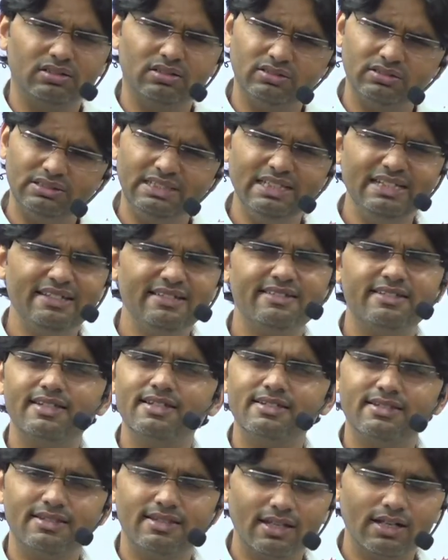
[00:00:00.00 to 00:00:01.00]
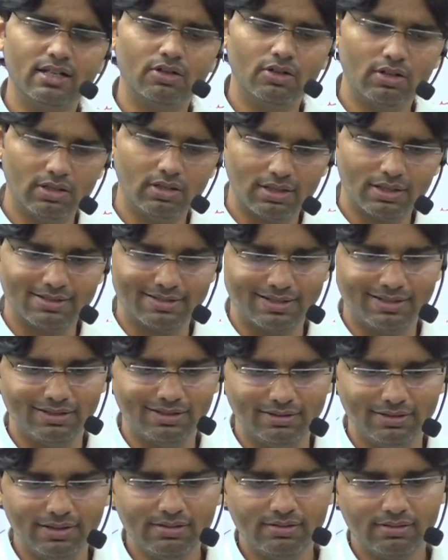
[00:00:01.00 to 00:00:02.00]
These days they are not
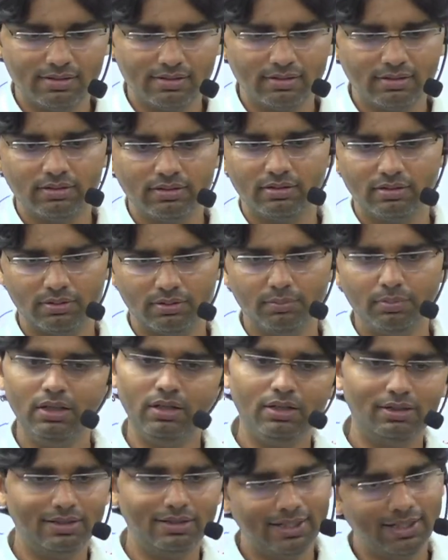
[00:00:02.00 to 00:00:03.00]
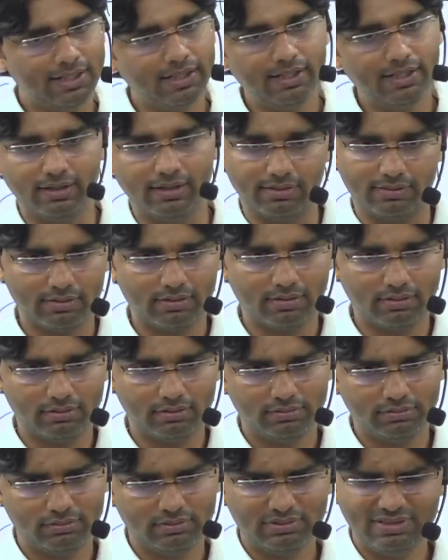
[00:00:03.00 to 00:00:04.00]
asking this, but they can ask.
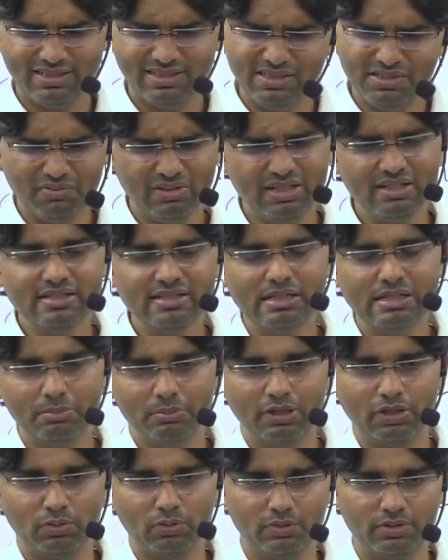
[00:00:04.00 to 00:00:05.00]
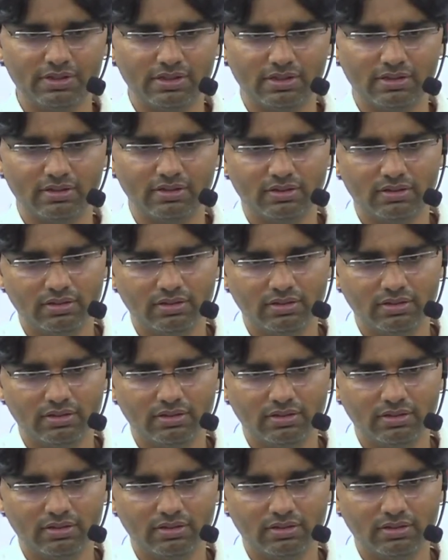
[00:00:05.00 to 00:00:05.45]
This is very simple question.